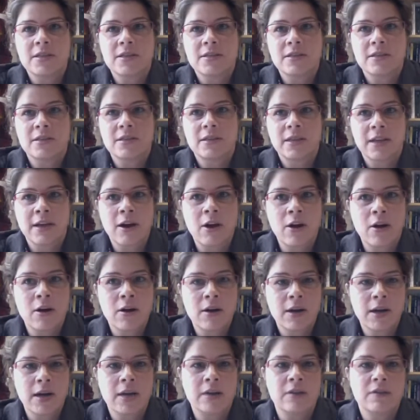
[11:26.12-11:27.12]
sense that they
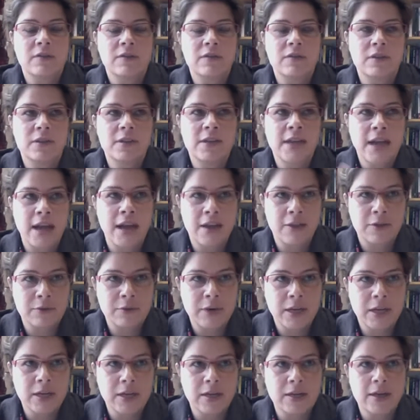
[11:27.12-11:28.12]
are kind of
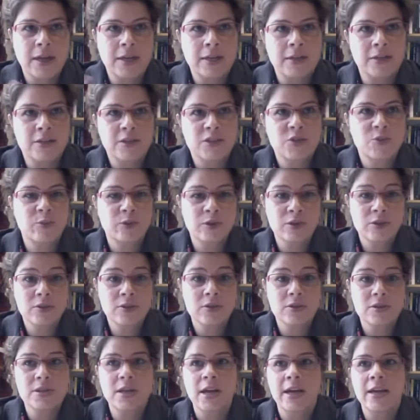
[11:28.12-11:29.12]
gathering and
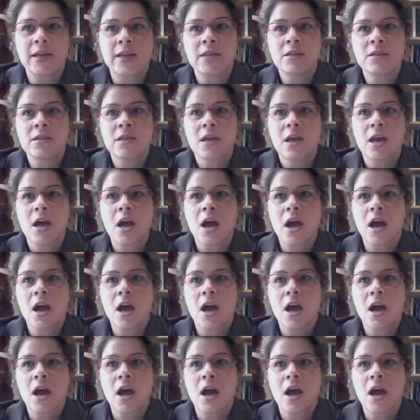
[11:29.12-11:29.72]
dispersal sites.